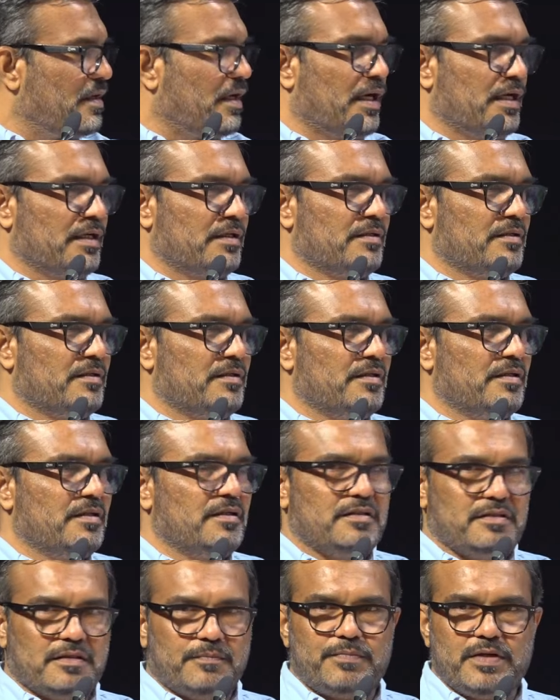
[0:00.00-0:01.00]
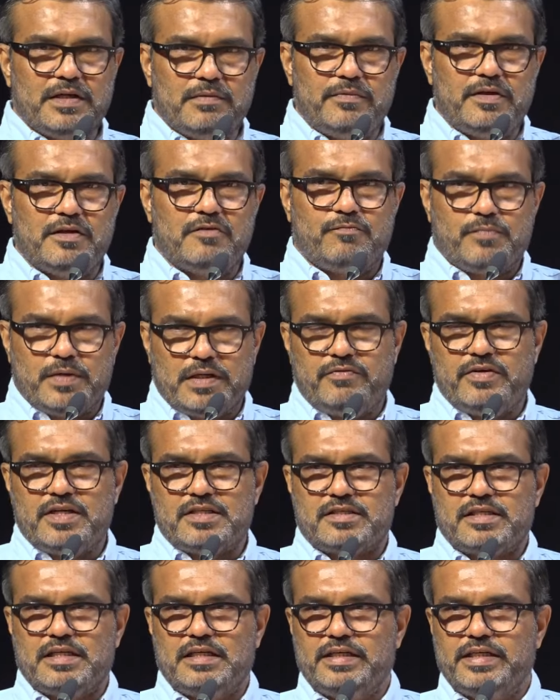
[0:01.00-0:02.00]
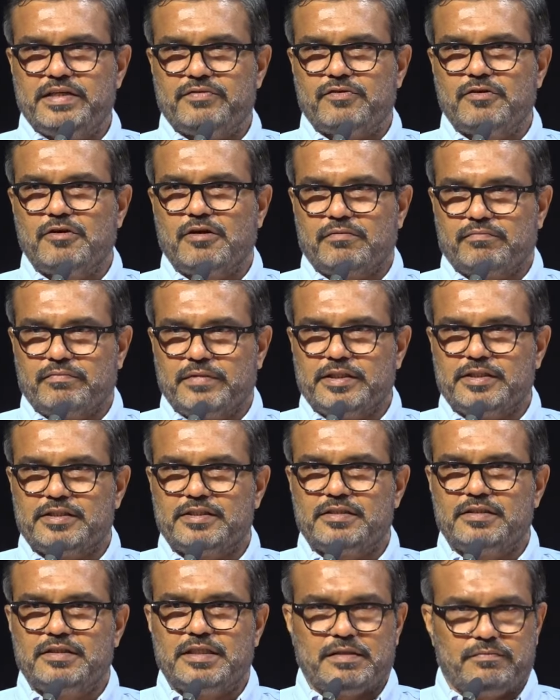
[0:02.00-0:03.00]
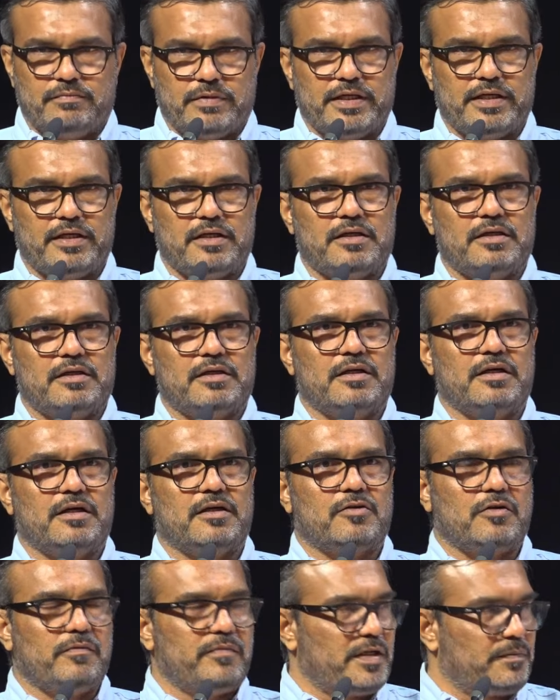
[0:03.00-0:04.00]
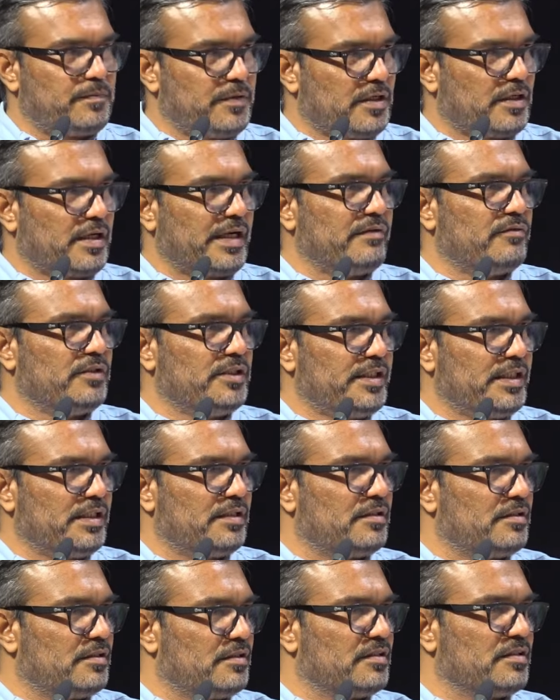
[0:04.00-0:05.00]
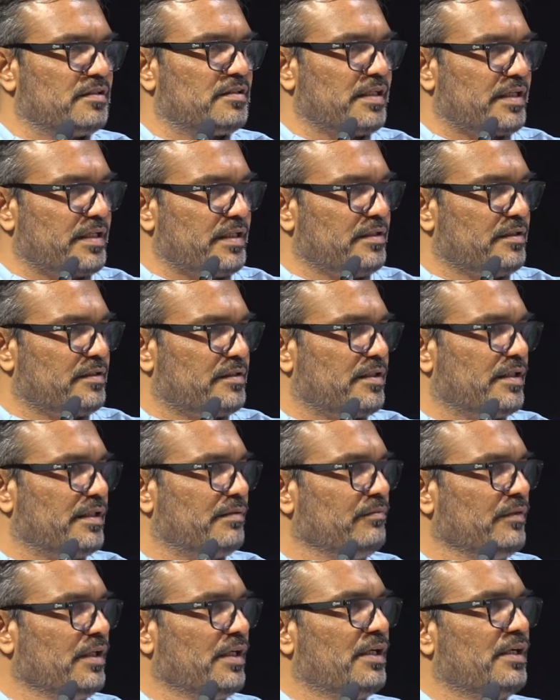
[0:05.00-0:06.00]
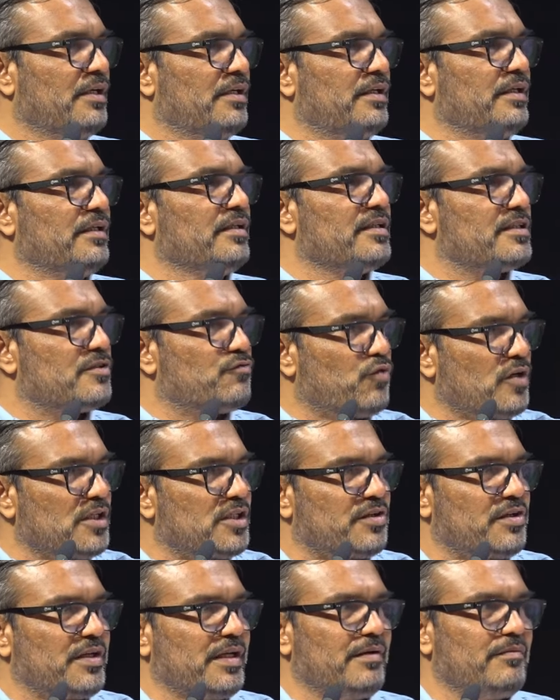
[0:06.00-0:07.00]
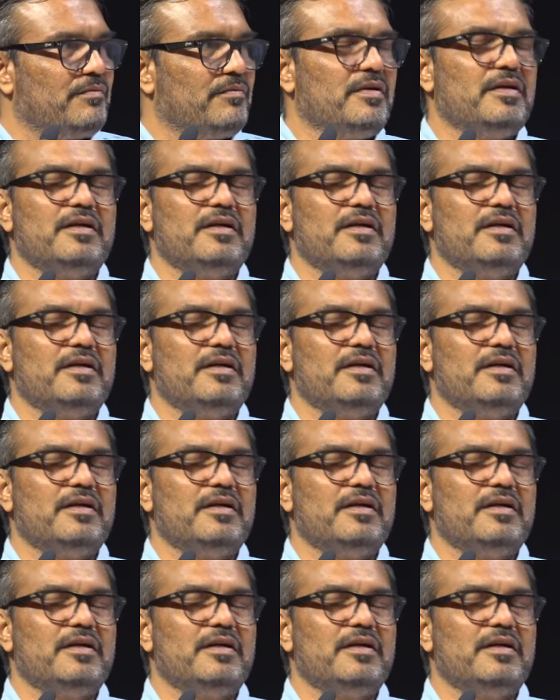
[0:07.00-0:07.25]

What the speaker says: And the previous LDF government, led by Comrade Pinarayi Vijayan, this is the second term. In his first term,